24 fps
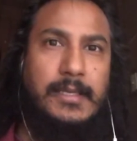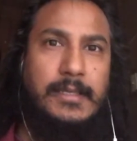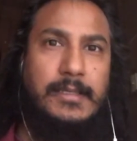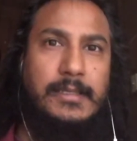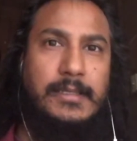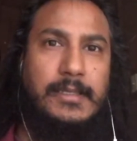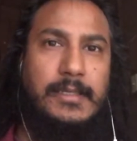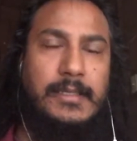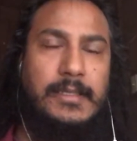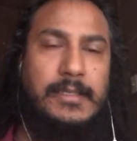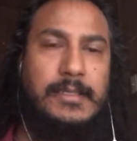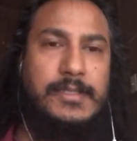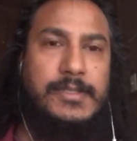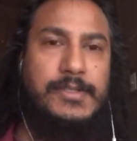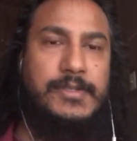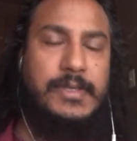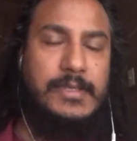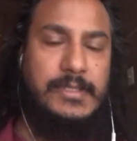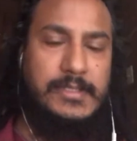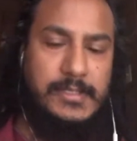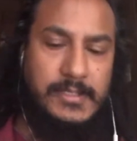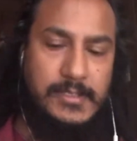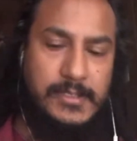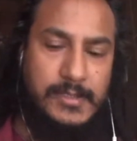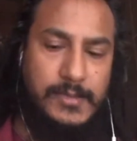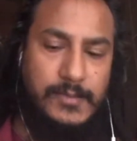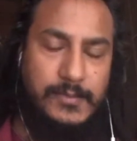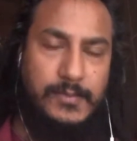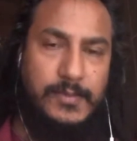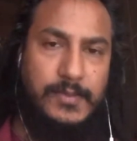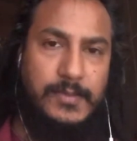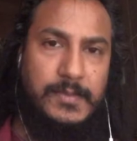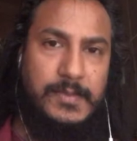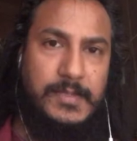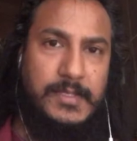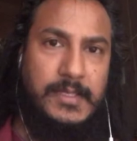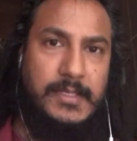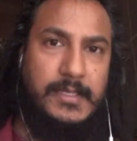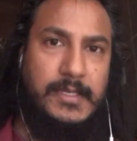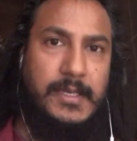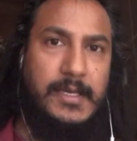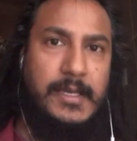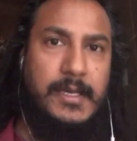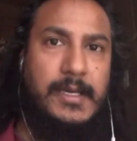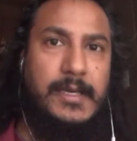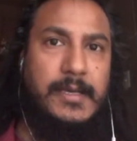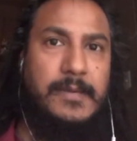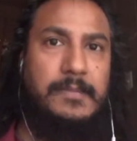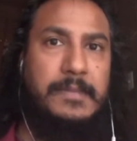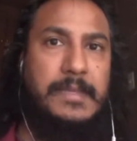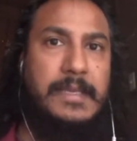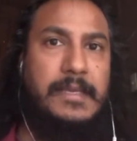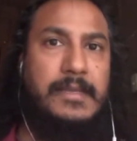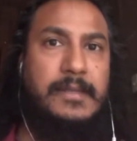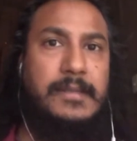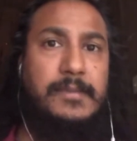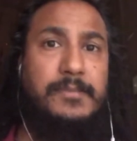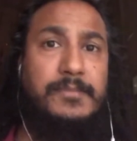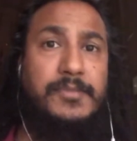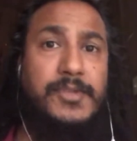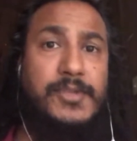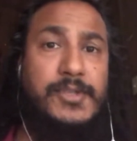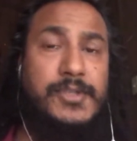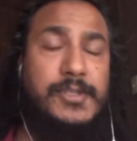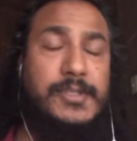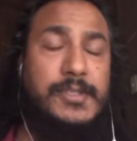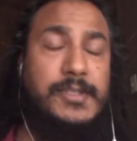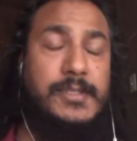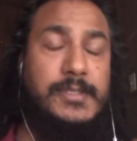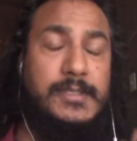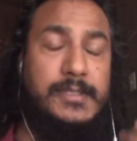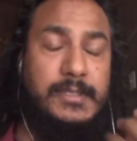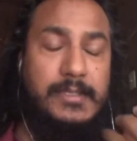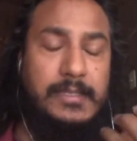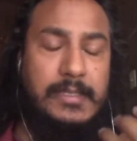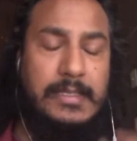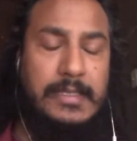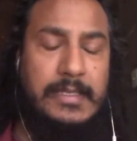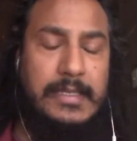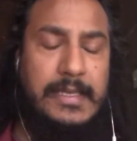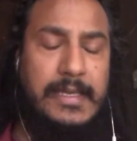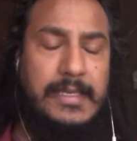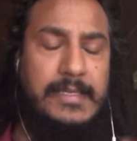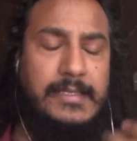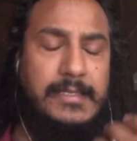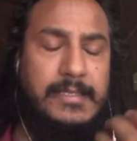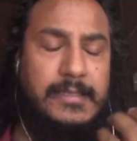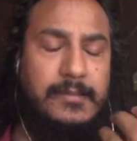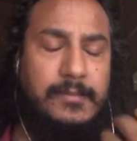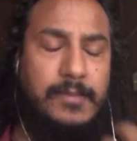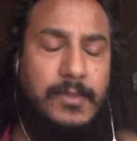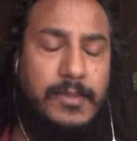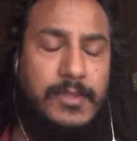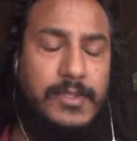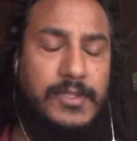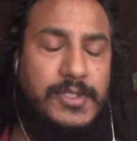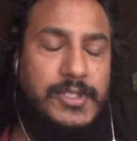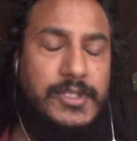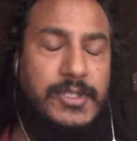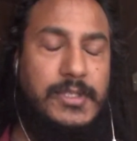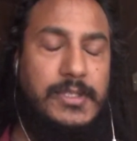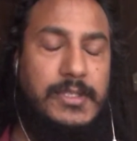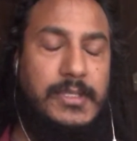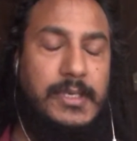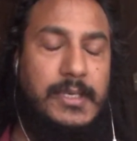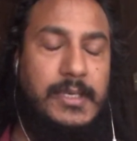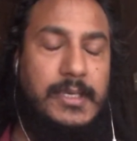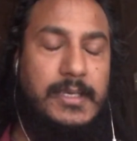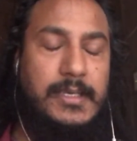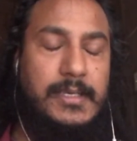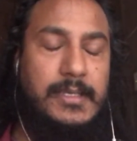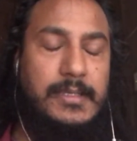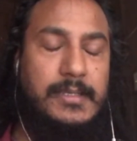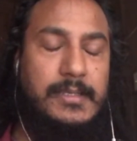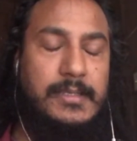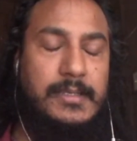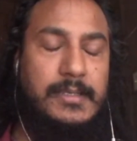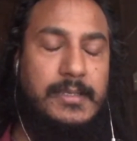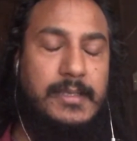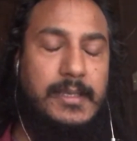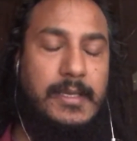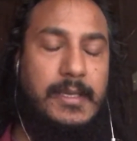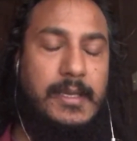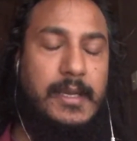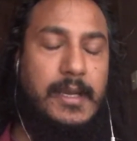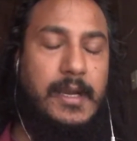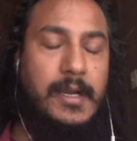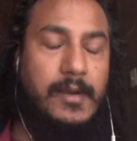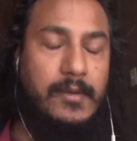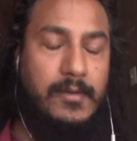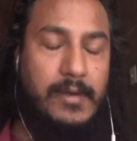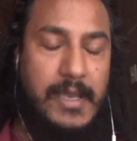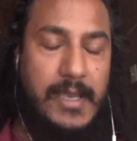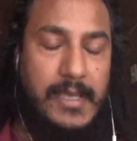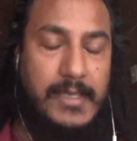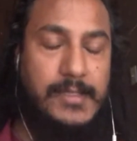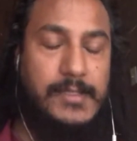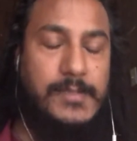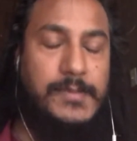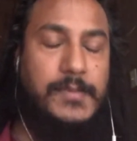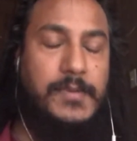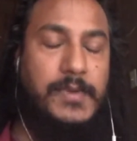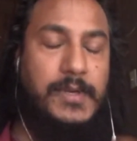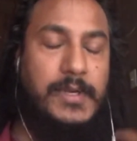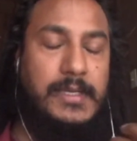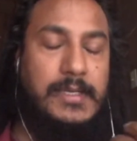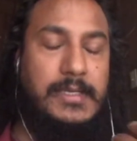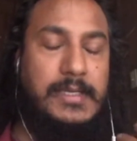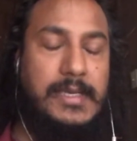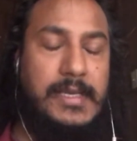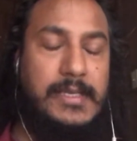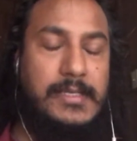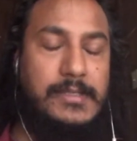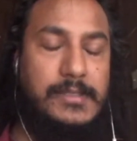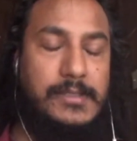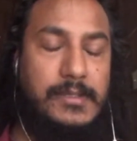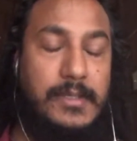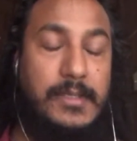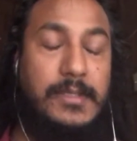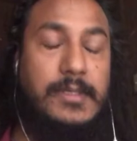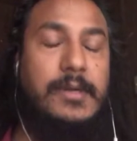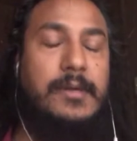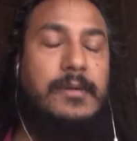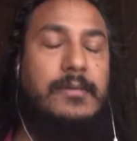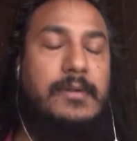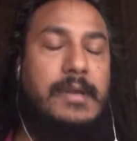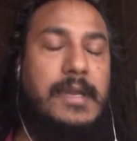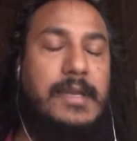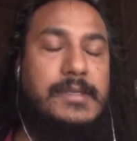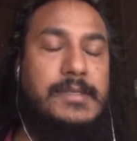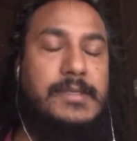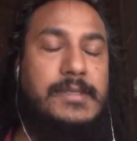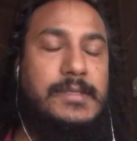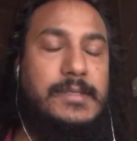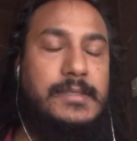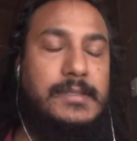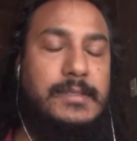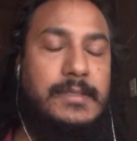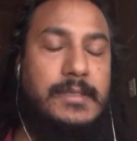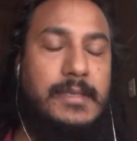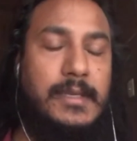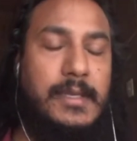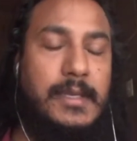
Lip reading: The English translation would be, may the precious enlightened bodhicitta arise where it has not arisen,